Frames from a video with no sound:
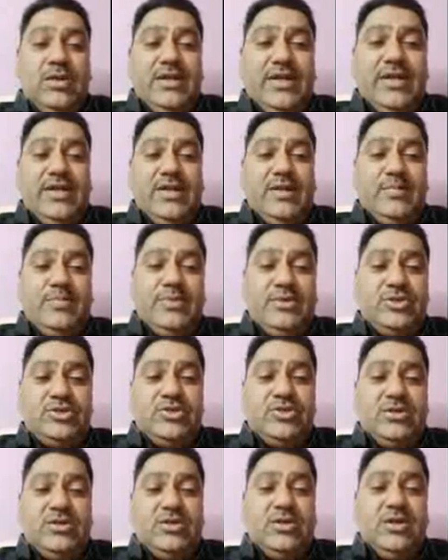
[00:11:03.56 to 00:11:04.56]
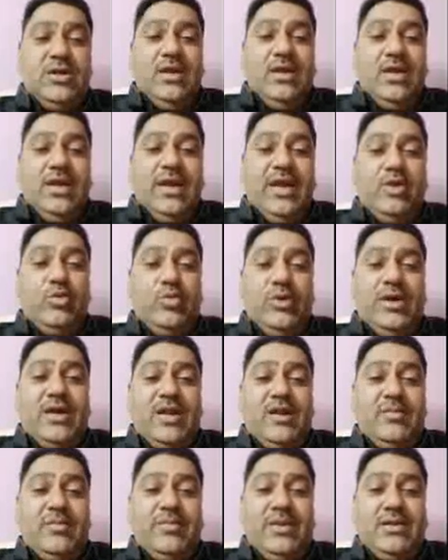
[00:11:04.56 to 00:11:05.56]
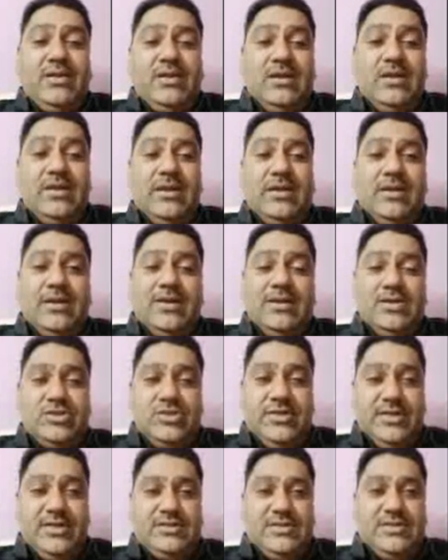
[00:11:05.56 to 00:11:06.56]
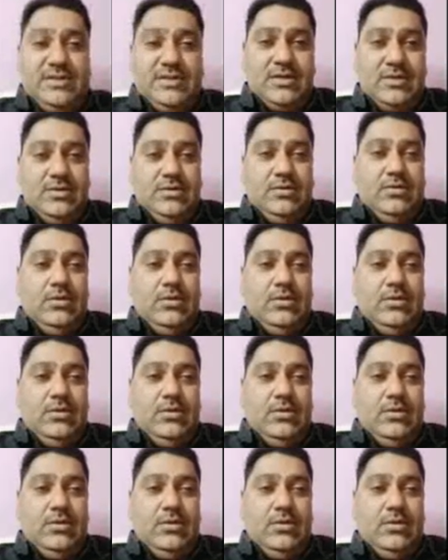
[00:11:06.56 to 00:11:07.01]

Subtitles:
layer depletion, environmental degradation, etc.